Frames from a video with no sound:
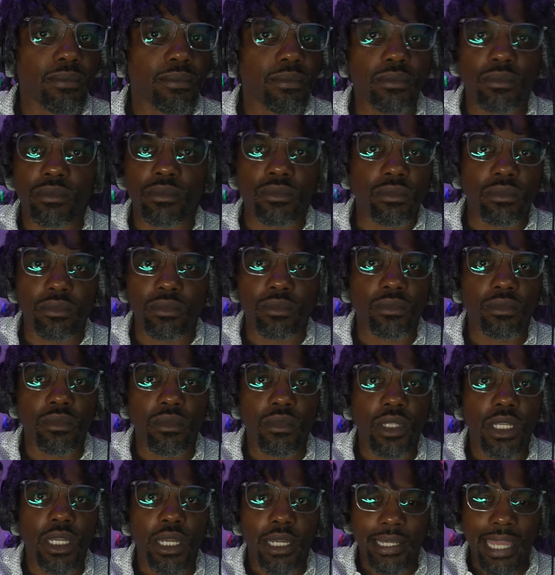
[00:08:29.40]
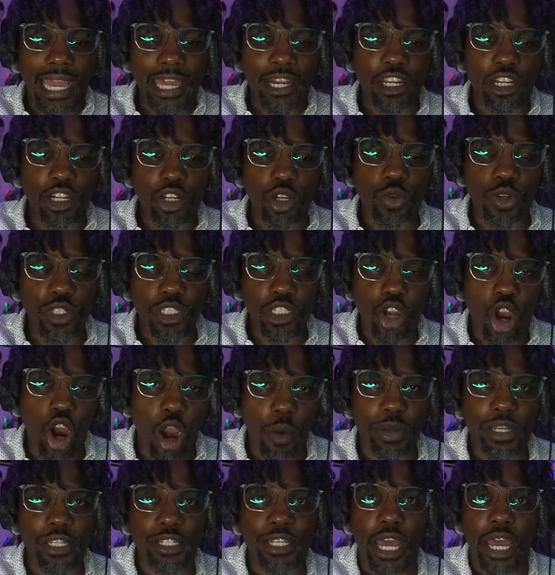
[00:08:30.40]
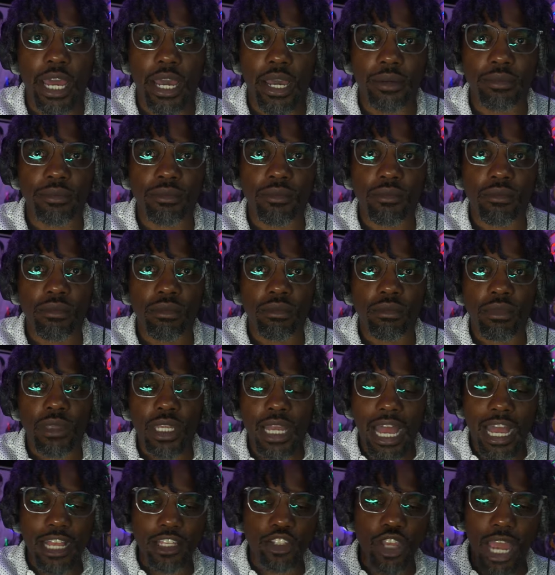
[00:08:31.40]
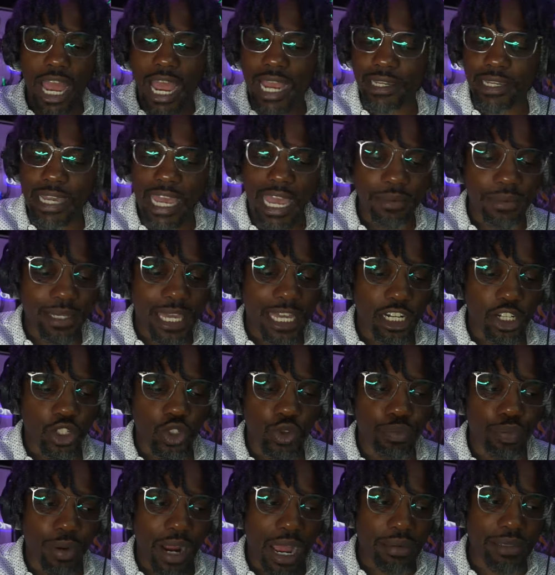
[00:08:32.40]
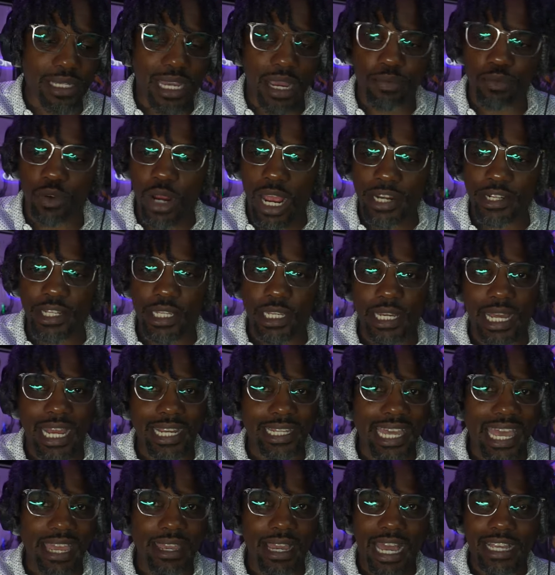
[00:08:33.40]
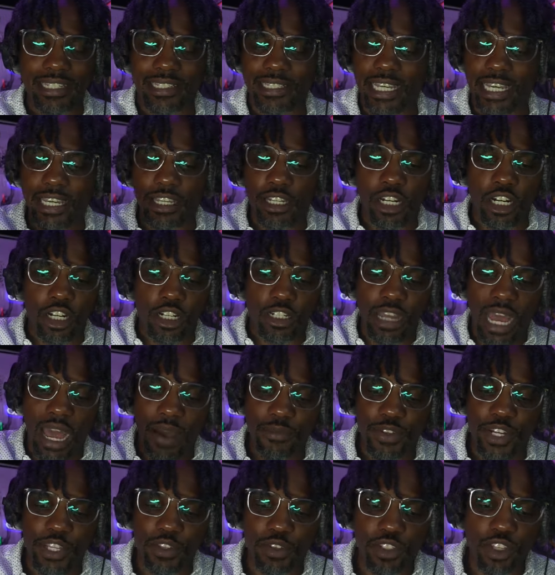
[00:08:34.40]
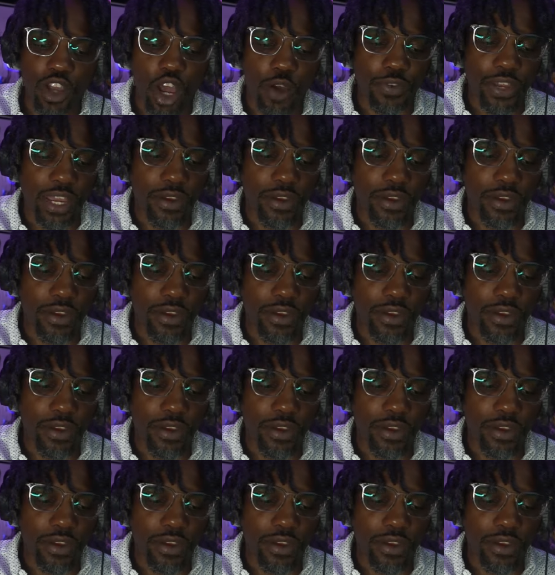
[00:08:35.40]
Mm-mm. Katie Lou was garbage time. I gave Katie Lou props. I said her confidence was off.